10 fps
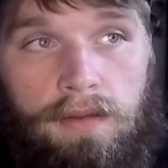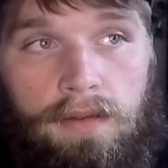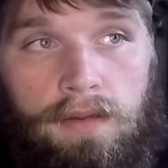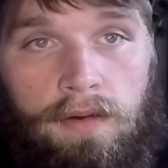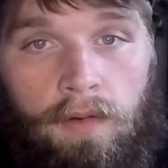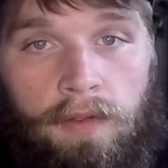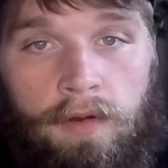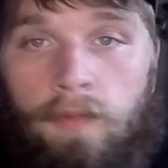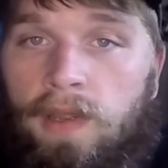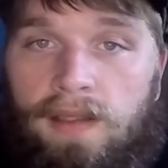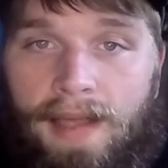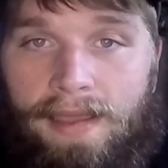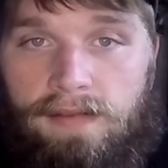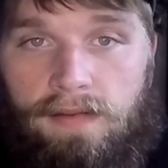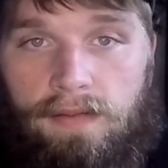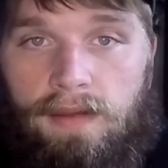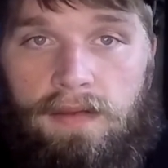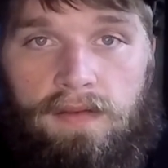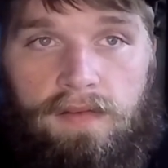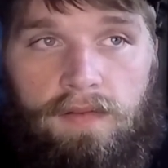they're realizing
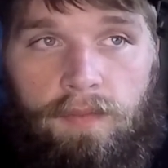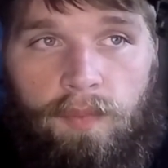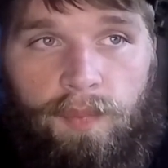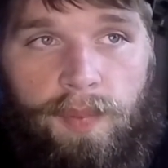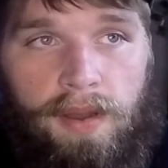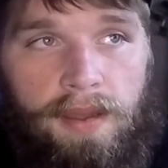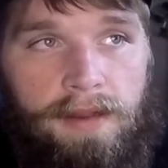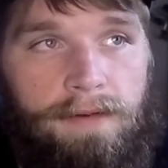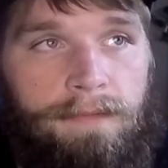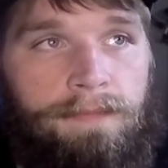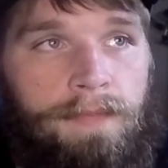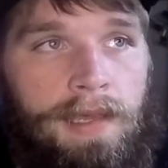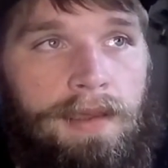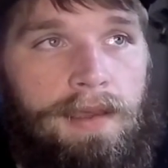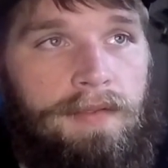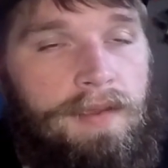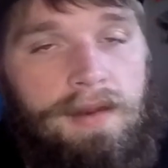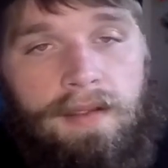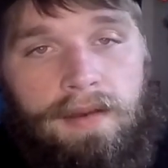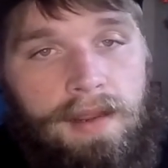this. But at the
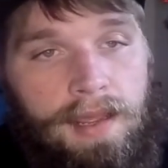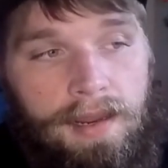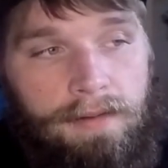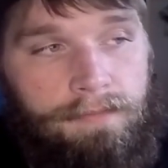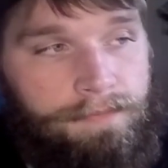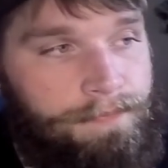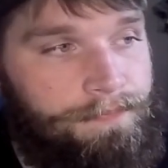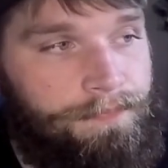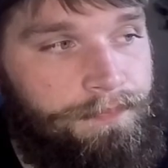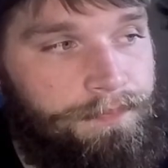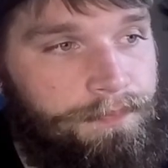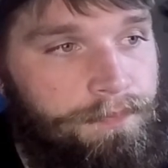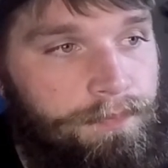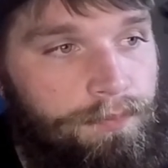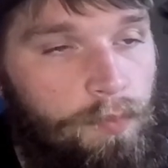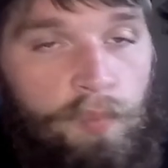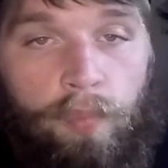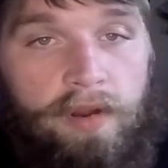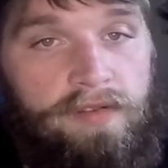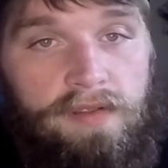end of the day,
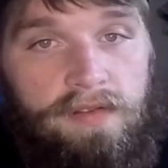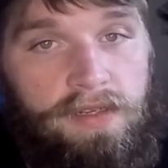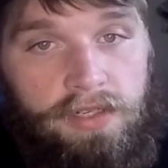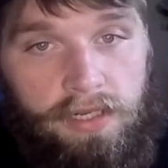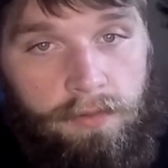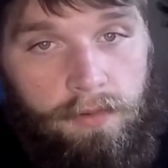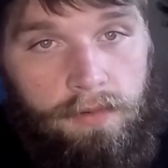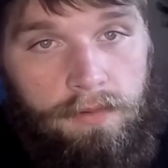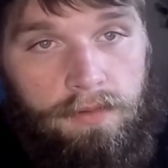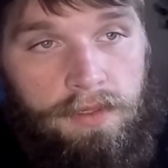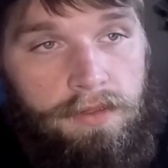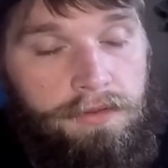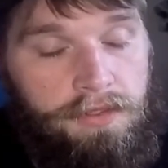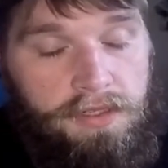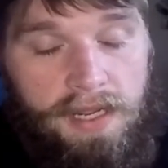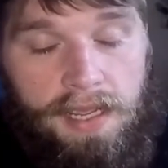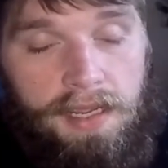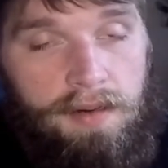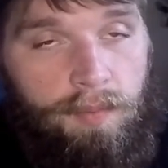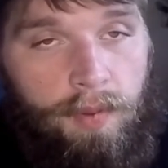prisons in general,
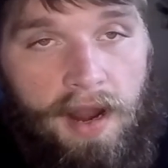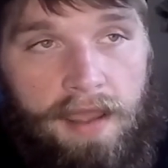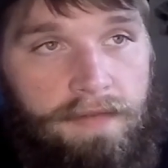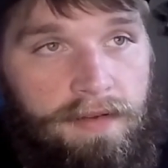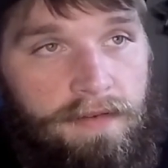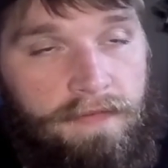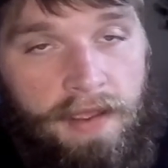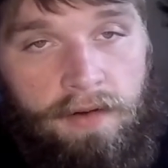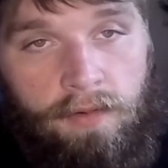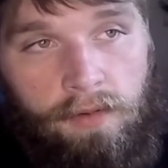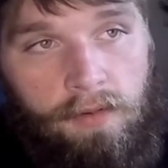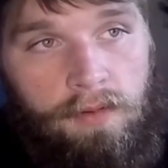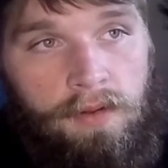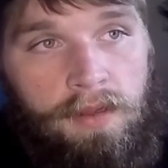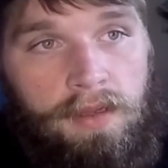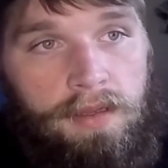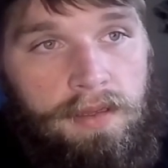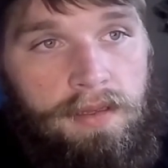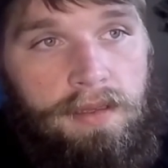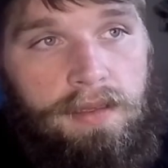state, private, federal,
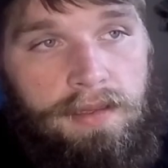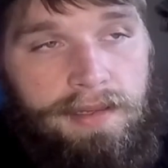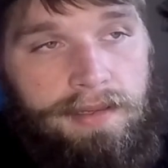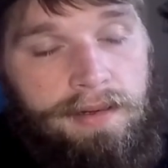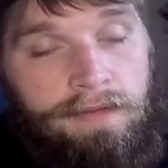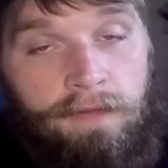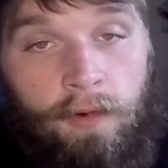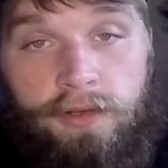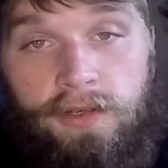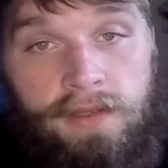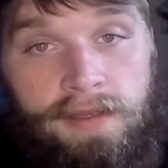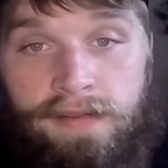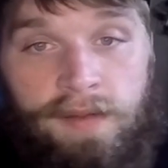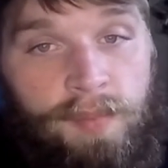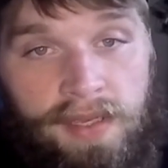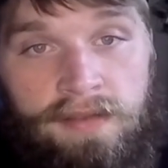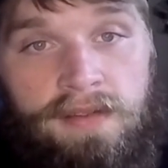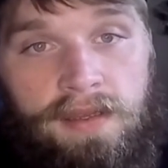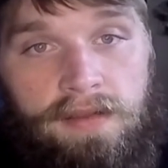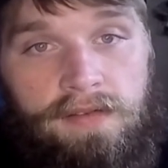it unfortunately is a
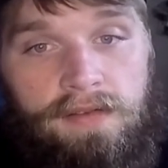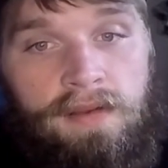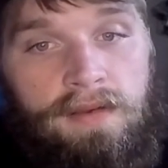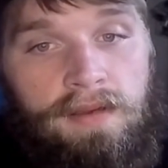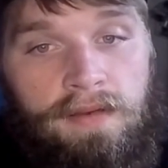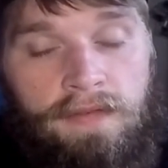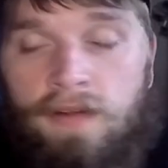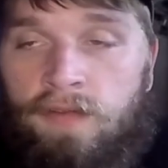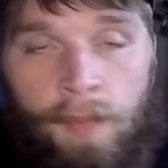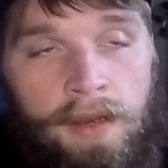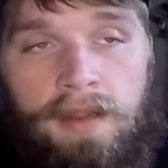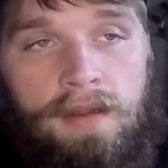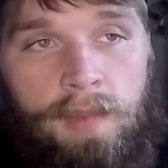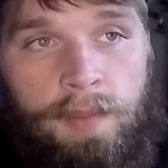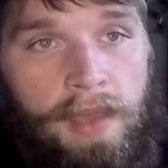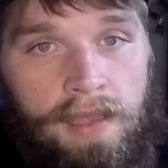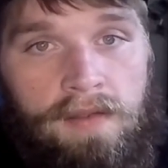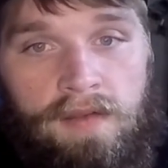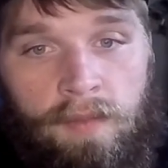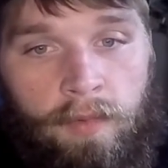business. If there's money to be
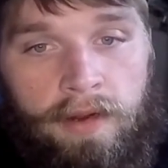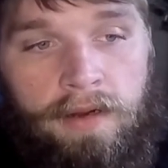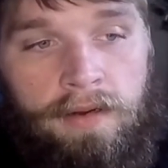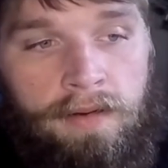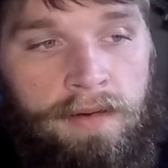made somewhere,